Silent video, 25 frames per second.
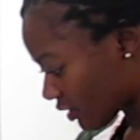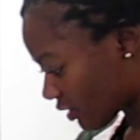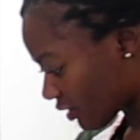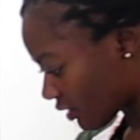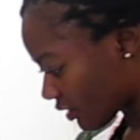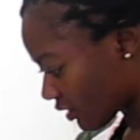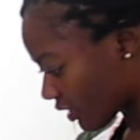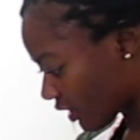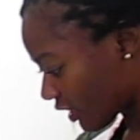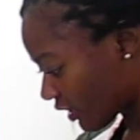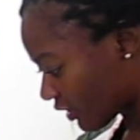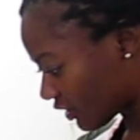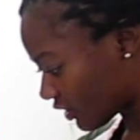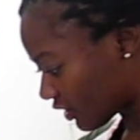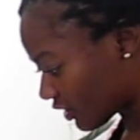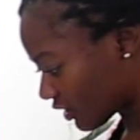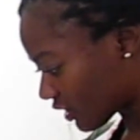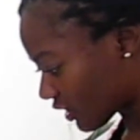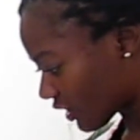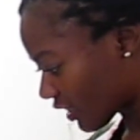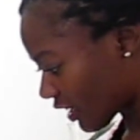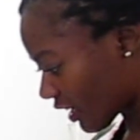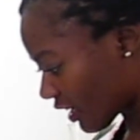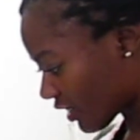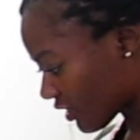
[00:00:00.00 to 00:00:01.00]
kind of just
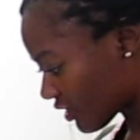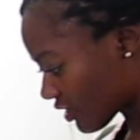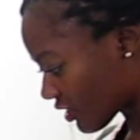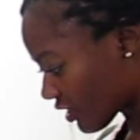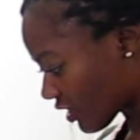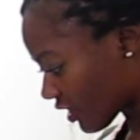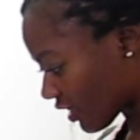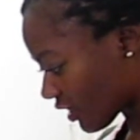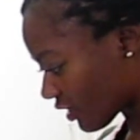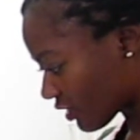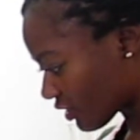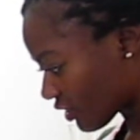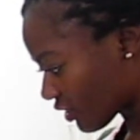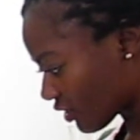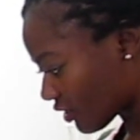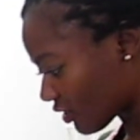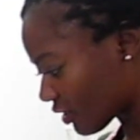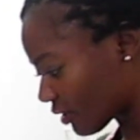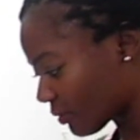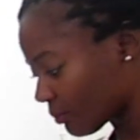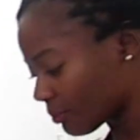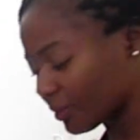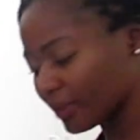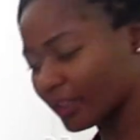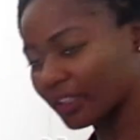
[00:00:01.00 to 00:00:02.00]
gauge that so you
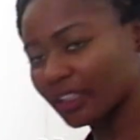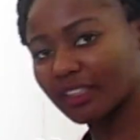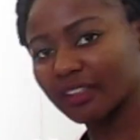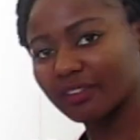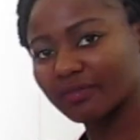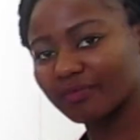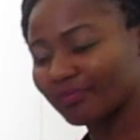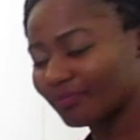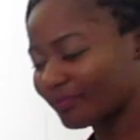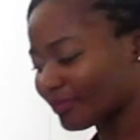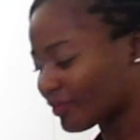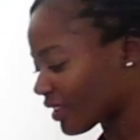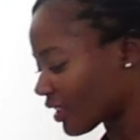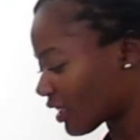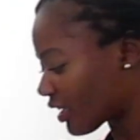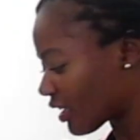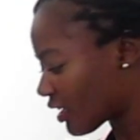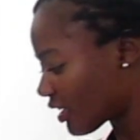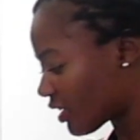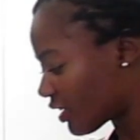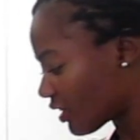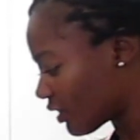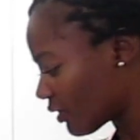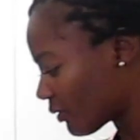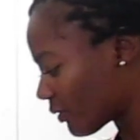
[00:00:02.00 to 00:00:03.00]
don't burn it.
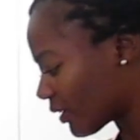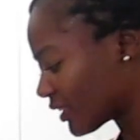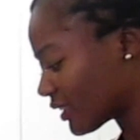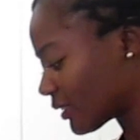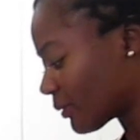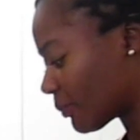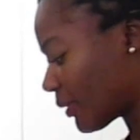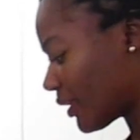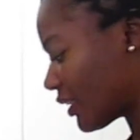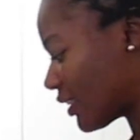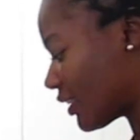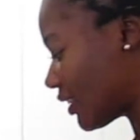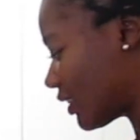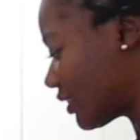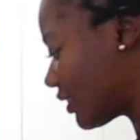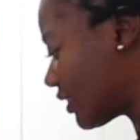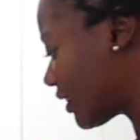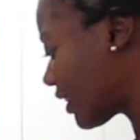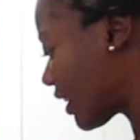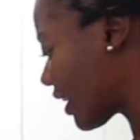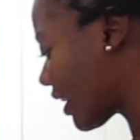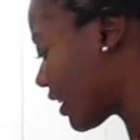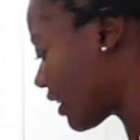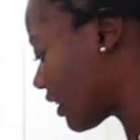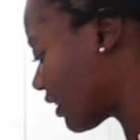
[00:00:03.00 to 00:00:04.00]
The recipe did
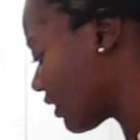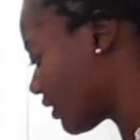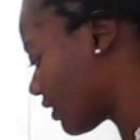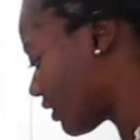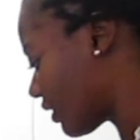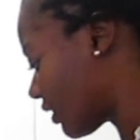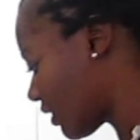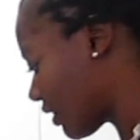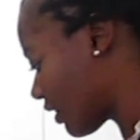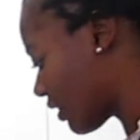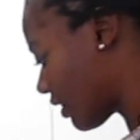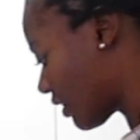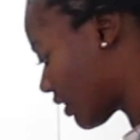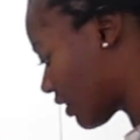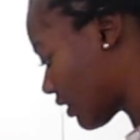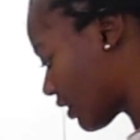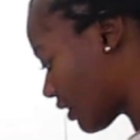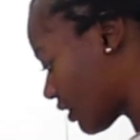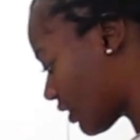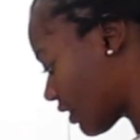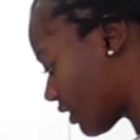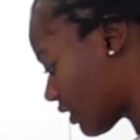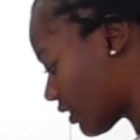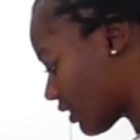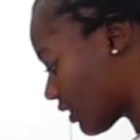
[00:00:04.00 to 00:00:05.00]
say
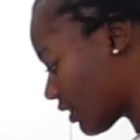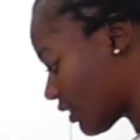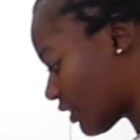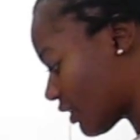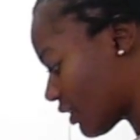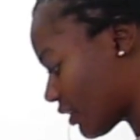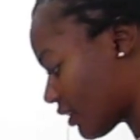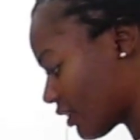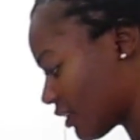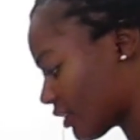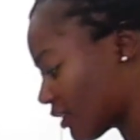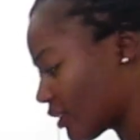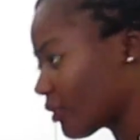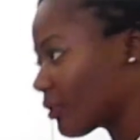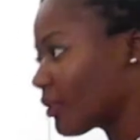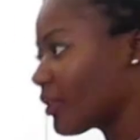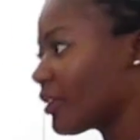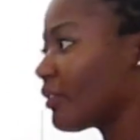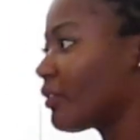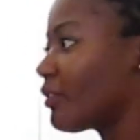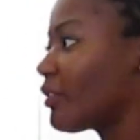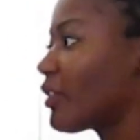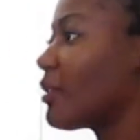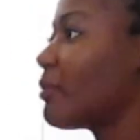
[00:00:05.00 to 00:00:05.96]
3 to 4